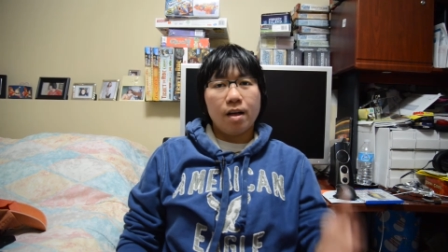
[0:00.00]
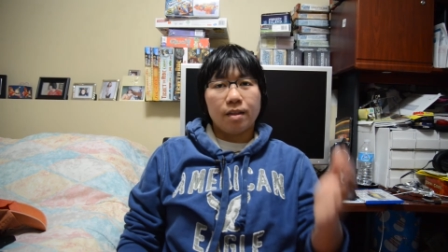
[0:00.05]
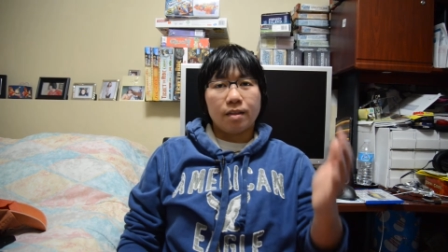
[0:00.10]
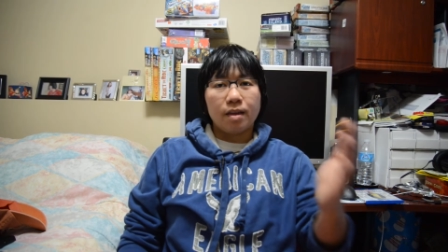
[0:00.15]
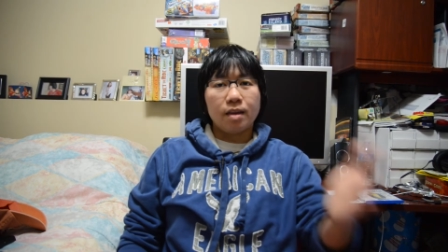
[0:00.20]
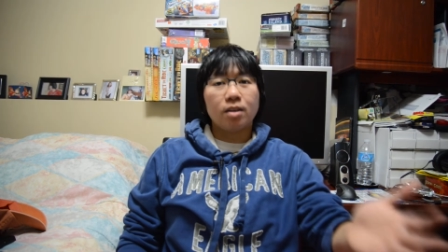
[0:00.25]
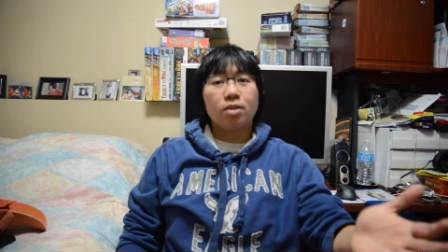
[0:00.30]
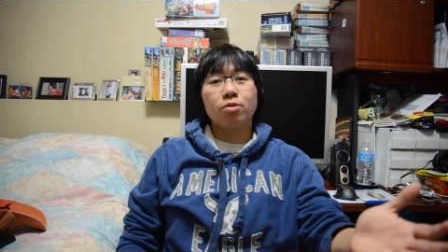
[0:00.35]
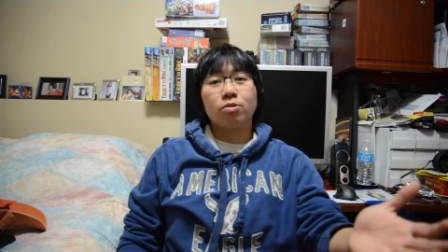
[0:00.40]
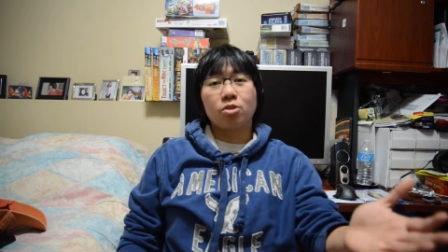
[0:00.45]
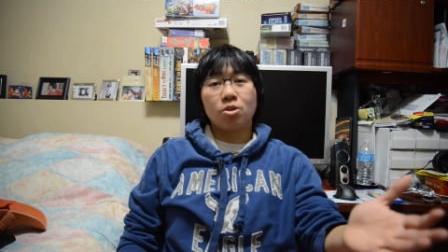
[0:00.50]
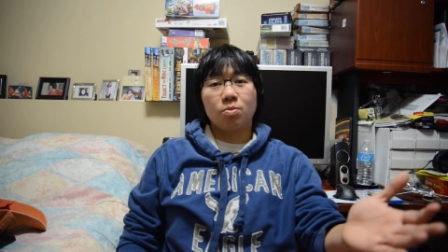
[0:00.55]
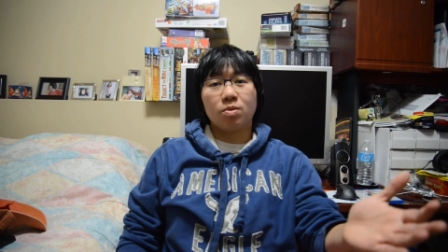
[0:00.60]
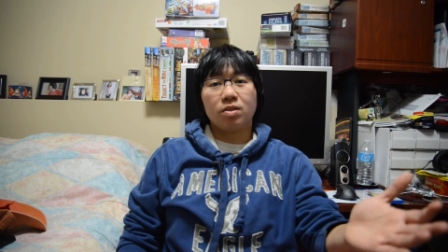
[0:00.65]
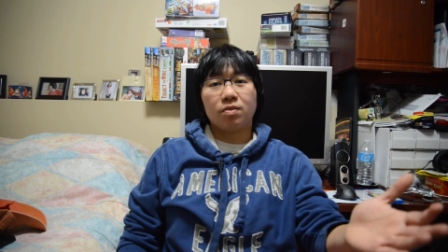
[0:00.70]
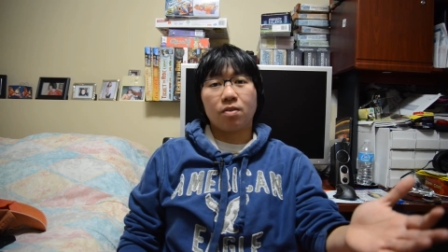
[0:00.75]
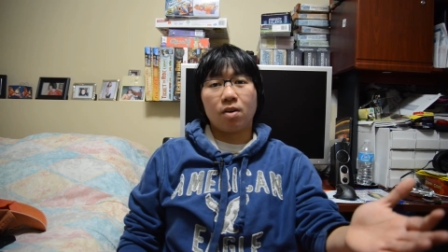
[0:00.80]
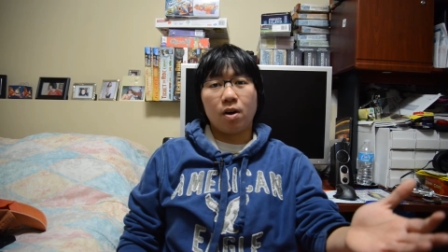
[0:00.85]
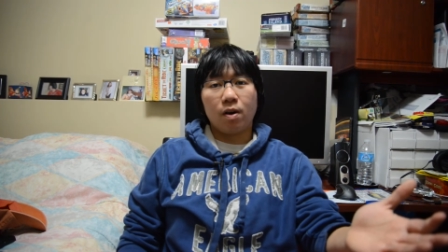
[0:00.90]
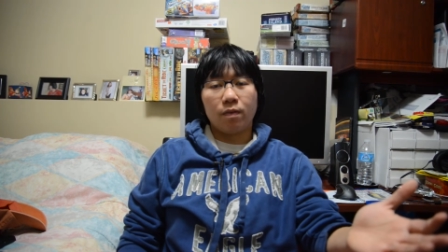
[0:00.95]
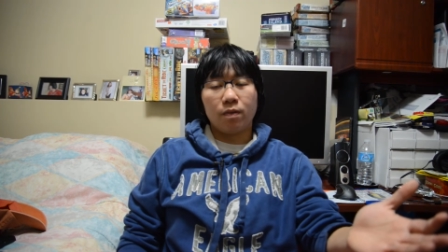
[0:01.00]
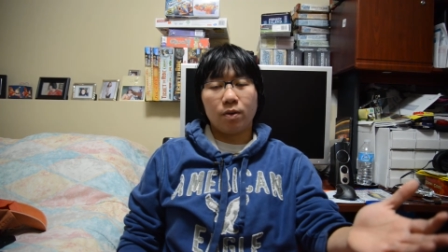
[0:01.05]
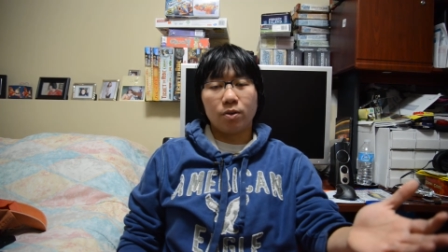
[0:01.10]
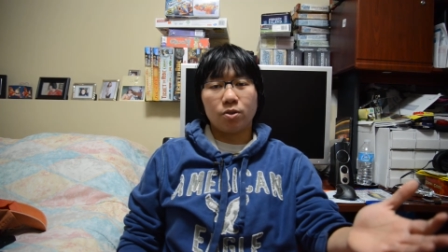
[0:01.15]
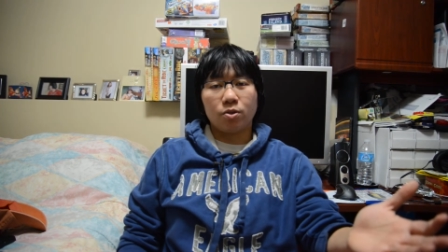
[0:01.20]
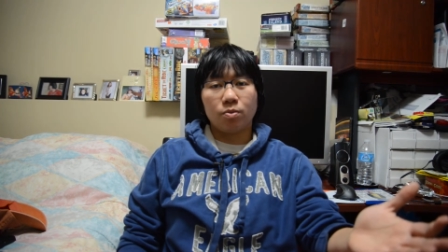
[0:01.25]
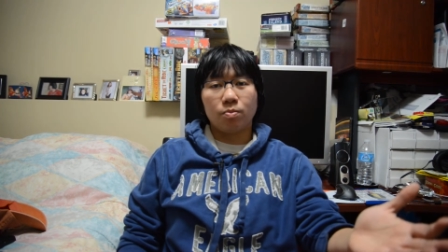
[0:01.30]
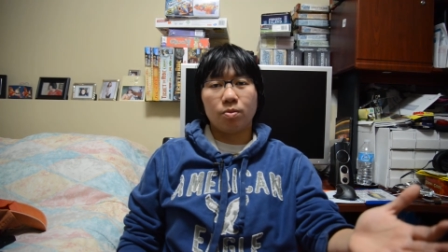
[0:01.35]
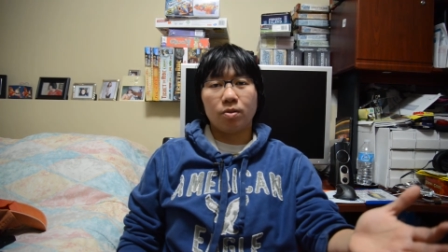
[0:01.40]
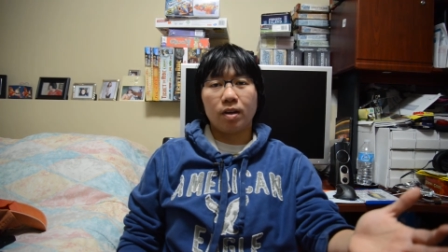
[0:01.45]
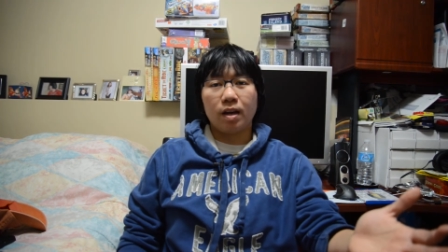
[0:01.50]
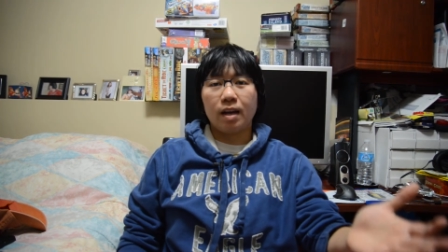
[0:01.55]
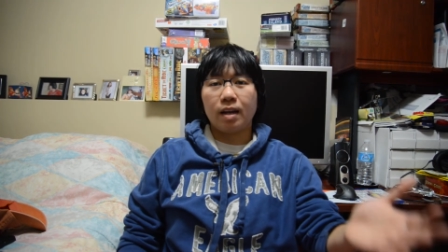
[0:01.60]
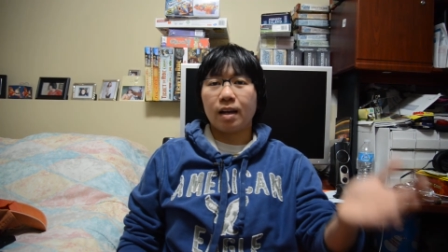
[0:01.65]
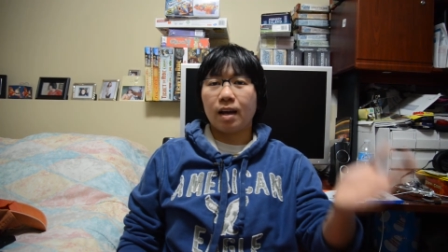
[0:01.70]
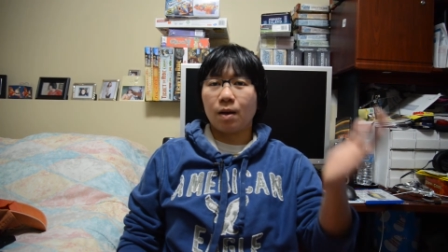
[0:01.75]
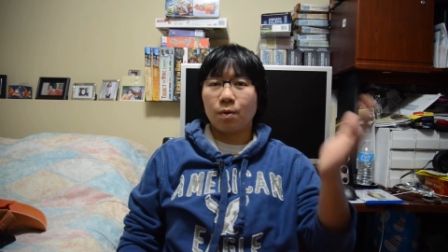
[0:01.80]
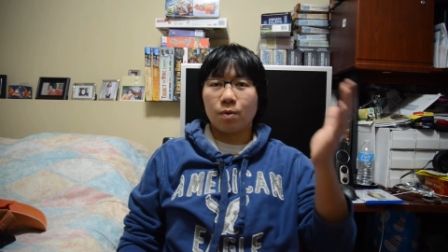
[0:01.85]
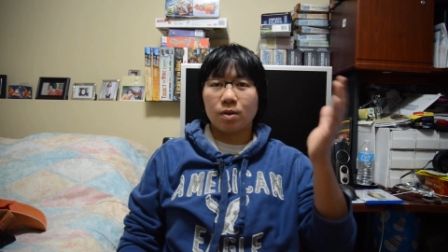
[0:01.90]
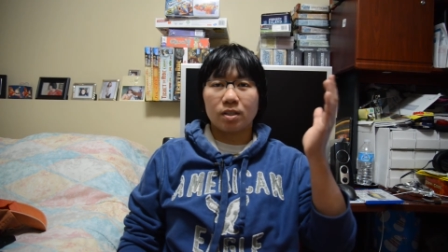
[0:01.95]
Thank you so much for all those who
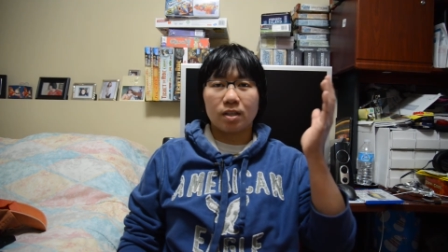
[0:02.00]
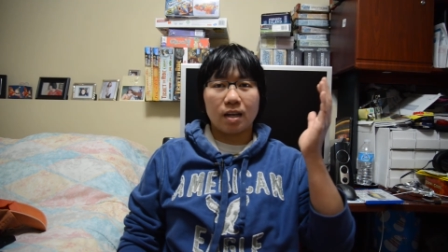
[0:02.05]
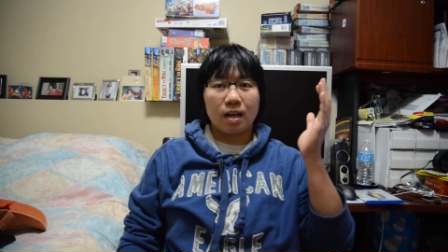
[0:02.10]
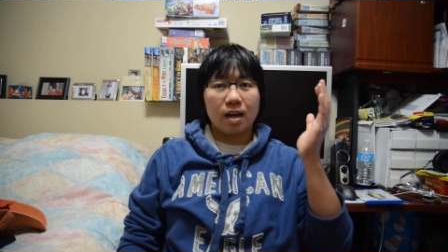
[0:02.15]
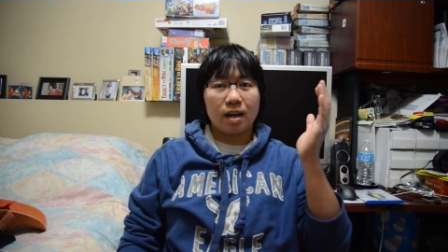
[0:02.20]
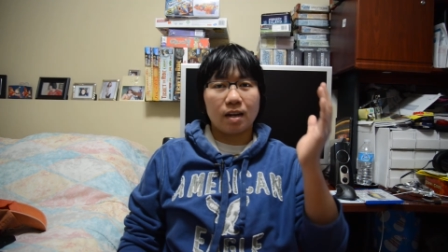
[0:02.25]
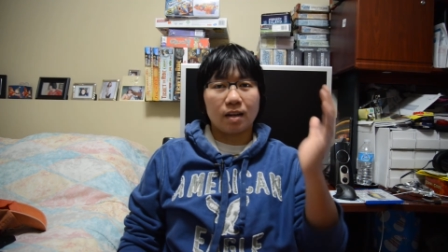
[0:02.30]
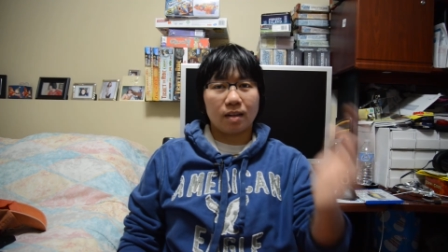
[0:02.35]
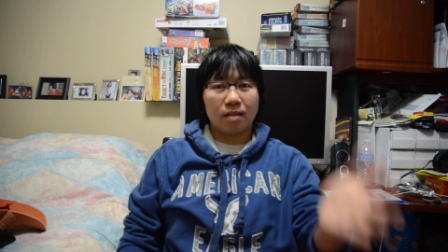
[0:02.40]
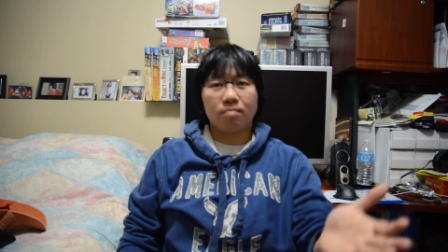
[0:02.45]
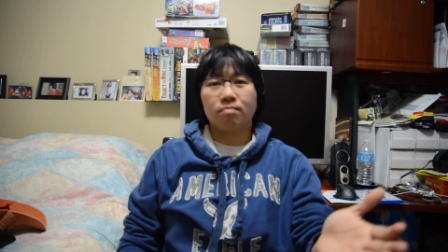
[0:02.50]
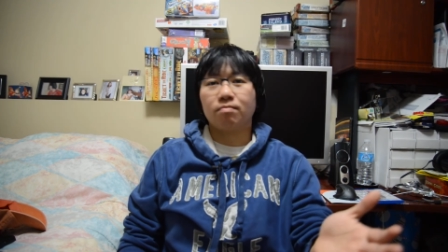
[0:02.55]
played. I wish I had a